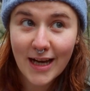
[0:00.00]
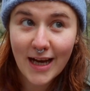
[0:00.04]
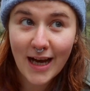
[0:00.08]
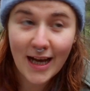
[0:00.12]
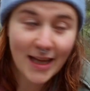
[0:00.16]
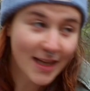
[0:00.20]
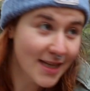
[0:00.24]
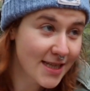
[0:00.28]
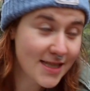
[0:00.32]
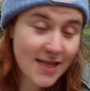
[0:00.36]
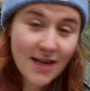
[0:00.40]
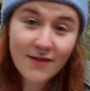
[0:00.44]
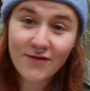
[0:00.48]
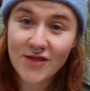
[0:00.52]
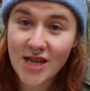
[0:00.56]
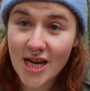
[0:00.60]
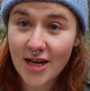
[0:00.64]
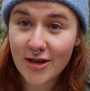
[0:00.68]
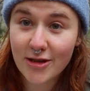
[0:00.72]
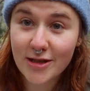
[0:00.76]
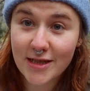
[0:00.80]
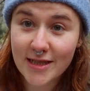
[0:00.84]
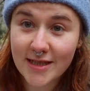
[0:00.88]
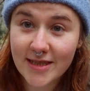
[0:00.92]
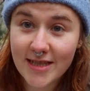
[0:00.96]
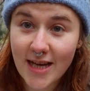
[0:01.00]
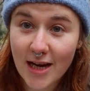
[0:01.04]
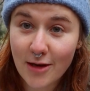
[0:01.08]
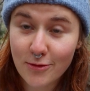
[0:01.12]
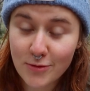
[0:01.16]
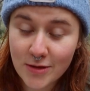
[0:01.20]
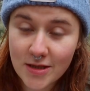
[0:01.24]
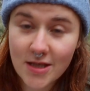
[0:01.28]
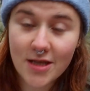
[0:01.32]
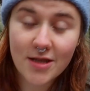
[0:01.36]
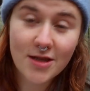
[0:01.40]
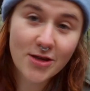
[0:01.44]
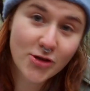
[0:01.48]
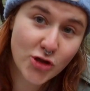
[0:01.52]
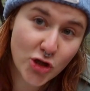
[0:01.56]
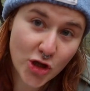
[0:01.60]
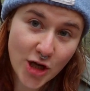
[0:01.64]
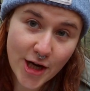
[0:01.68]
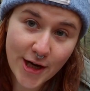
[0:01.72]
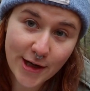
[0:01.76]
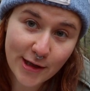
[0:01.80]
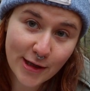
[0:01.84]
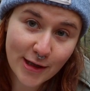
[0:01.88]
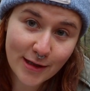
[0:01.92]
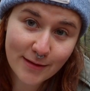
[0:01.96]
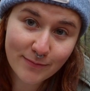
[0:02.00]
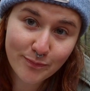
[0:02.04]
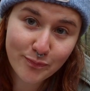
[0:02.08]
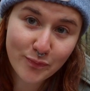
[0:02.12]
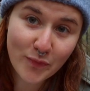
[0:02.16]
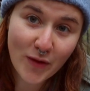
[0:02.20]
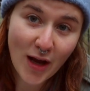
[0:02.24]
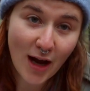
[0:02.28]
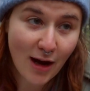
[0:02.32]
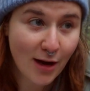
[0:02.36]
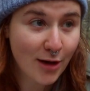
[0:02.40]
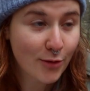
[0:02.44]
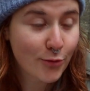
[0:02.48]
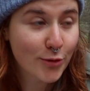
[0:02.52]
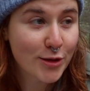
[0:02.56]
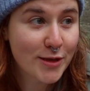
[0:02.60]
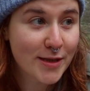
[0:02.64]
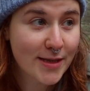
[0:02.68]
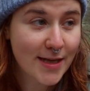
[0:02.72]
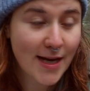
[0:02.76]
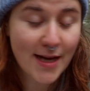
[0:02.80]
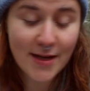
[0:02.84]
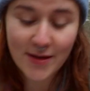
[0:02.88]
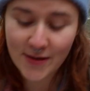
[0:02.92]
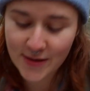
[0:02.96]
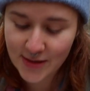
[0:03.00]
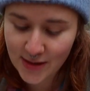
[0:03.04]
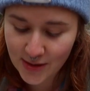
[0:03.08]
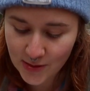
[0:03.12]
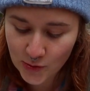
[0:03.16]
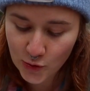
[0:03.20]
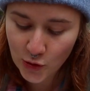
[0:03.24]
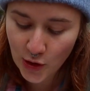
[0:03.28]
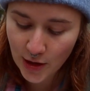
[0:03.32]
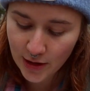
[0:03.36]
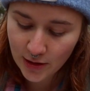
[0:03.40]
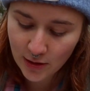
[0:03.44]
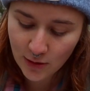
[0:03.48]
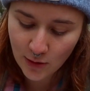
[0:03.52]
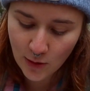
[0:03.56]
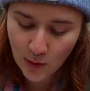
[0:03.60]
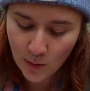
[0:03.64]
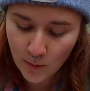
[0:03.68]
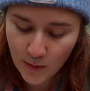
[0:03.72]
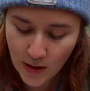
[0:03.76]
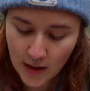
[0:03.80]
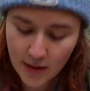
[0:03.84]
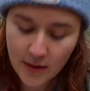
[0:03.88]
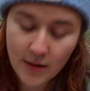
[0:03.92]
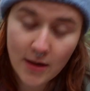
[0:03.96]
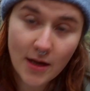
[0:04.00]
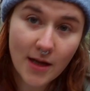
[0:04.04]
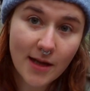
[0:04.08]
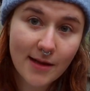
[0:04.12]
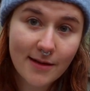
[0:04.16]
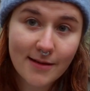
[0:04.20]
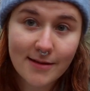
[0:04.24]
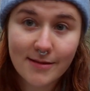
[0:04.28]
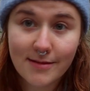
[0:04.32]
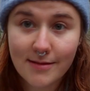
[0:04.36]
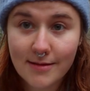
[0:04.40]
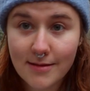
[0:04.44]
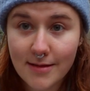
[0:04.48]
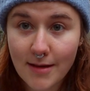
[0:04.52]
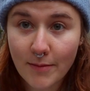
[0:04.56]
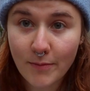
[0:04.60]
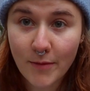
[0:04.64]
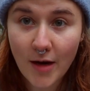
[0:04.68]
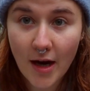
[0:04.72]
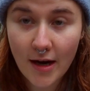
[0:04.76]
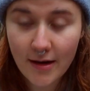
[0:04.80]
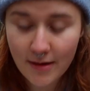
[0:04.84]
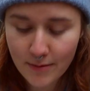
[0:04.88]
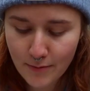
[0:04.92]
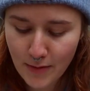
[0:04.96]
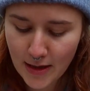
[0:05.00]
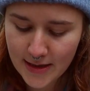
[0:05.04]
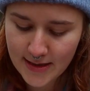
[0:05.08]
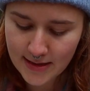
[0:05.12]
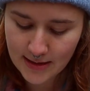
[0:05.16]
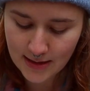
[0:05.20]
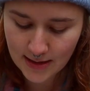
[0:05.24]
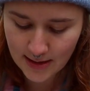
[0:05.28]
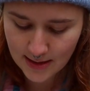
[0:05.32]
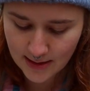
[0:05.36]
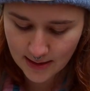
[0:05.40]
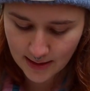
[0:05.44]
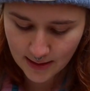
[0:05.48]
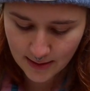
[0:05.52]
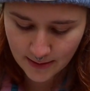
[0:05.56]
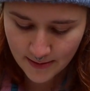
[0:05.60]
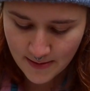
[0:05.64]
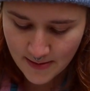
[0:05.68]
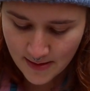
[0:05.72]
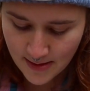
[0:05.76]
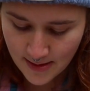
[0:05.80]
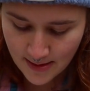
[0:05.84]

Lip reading: At least I've narrowed it down to the genera. I would say this is Tricoloma, this is some kind of Mycena.